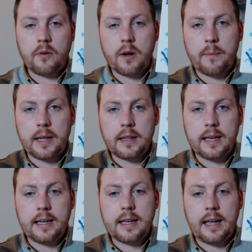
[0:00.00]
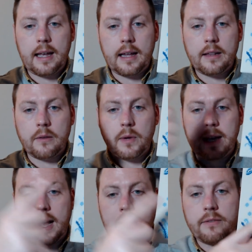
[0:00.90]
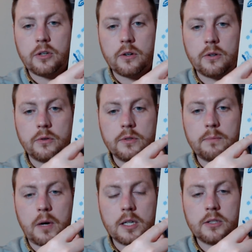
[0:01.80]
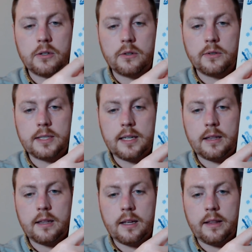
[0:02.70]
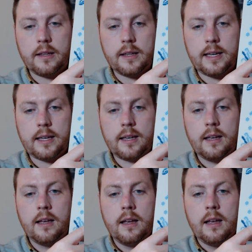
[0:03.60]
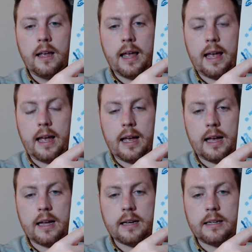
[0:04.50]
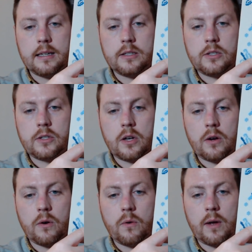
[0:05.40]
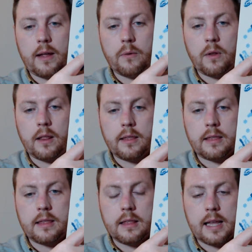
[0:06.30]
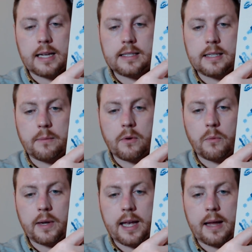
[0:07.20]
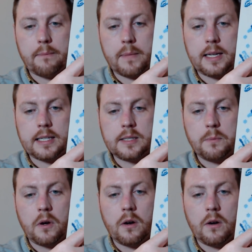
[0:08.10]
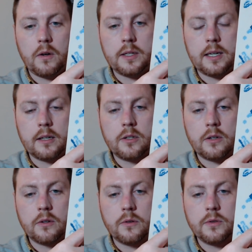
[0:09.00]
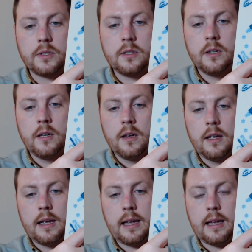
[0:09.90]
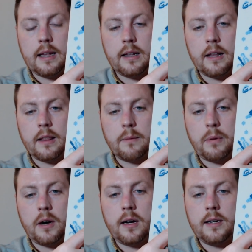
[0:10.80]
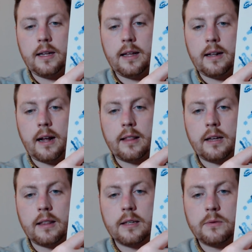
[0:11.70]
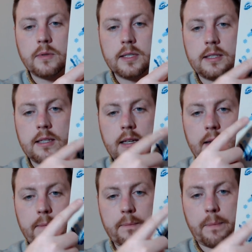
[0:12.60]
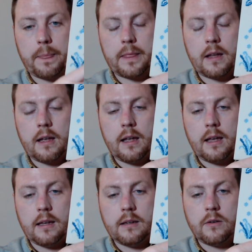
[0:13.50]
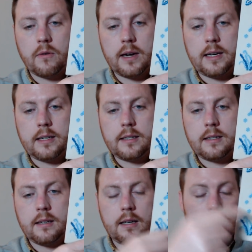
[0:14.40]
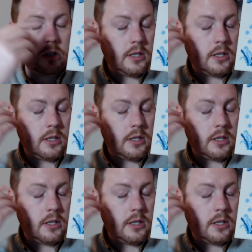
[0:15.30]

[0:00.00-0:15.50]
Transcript: around my lake, and we have turtles, box turtles in the lake. And so, and last summer we had many small young turtles in the pond, and I thought this was a great, it